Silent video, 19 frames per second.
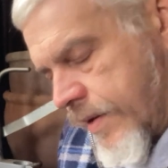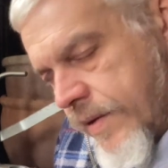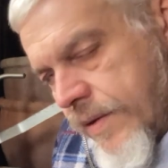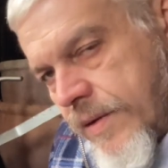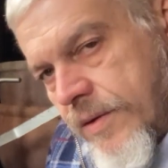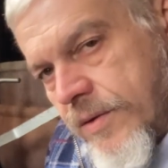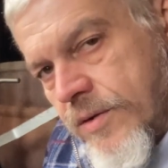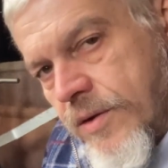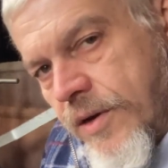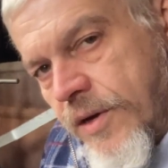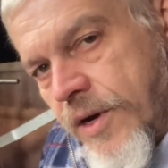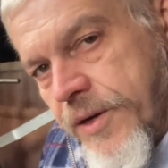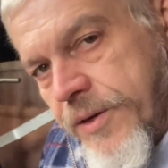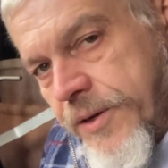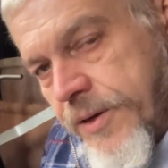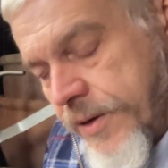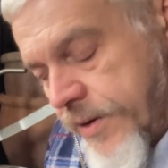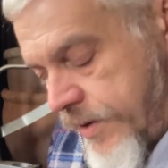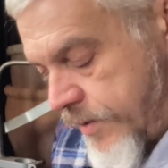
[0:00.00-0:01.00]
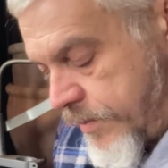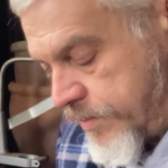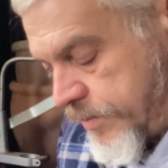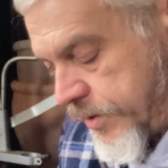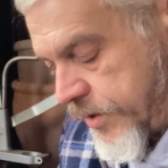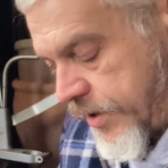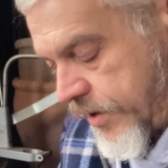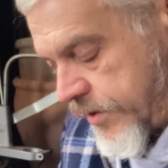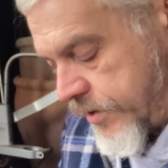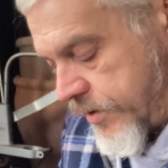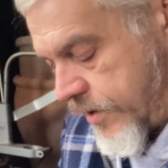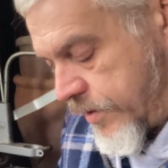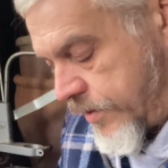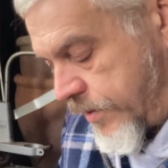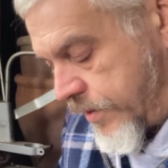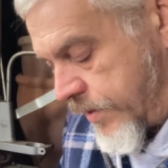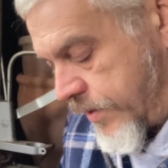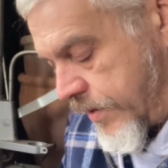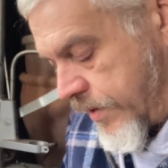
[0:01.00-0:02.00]
things like onion, potato,
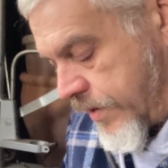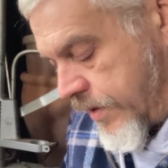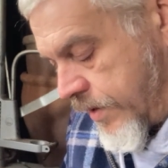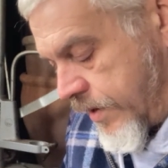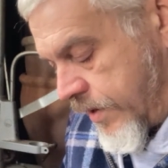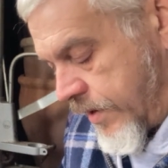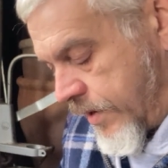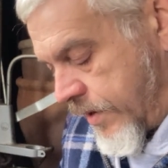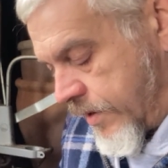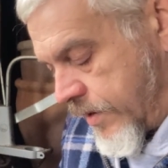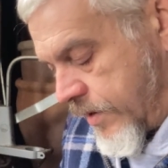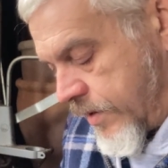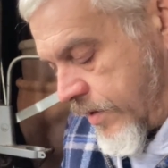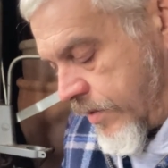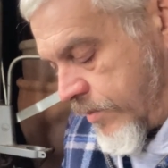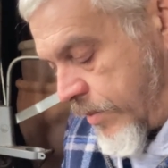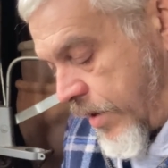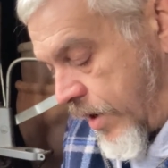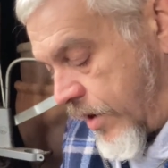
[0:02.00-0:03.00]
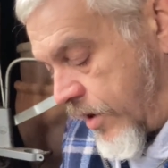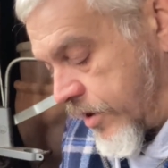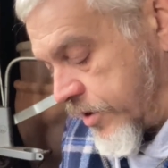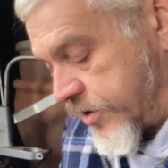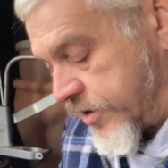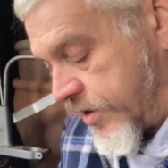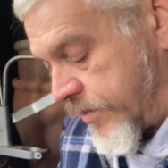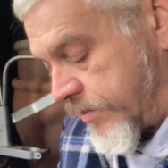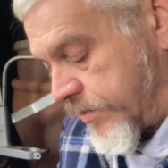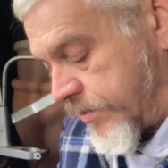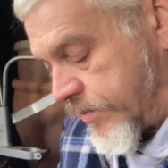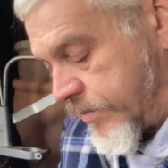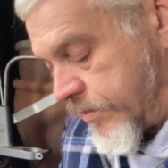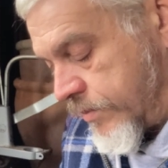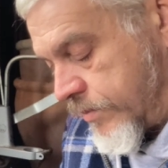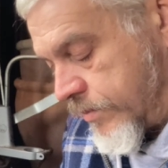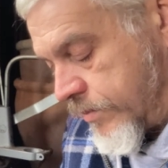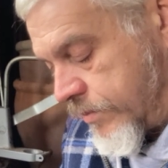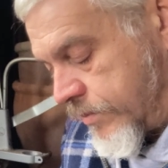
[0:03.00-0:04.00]
parsnip,
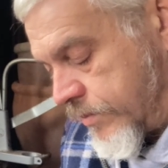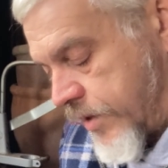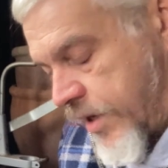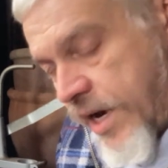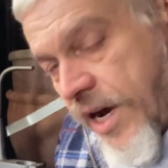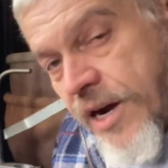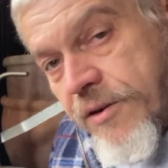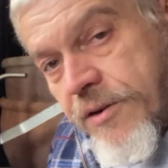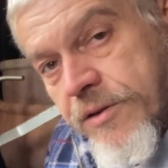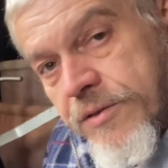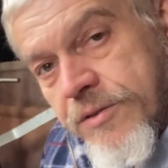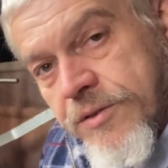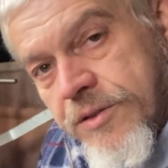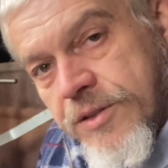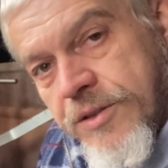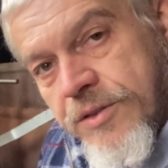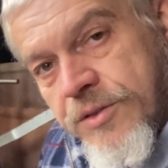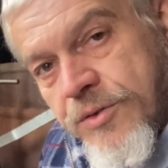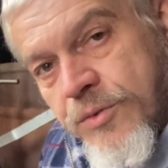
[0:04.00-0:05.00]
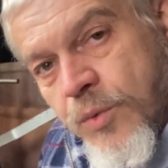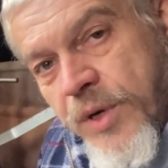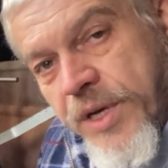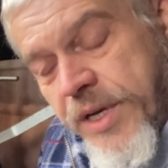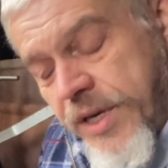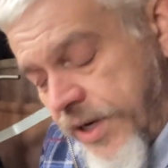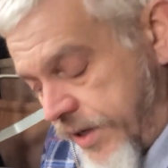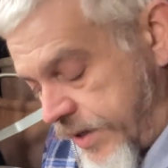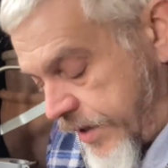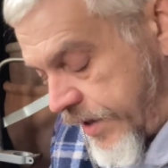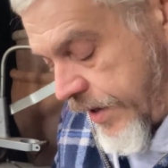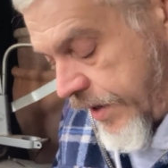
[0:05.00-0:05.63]
carrots, swede,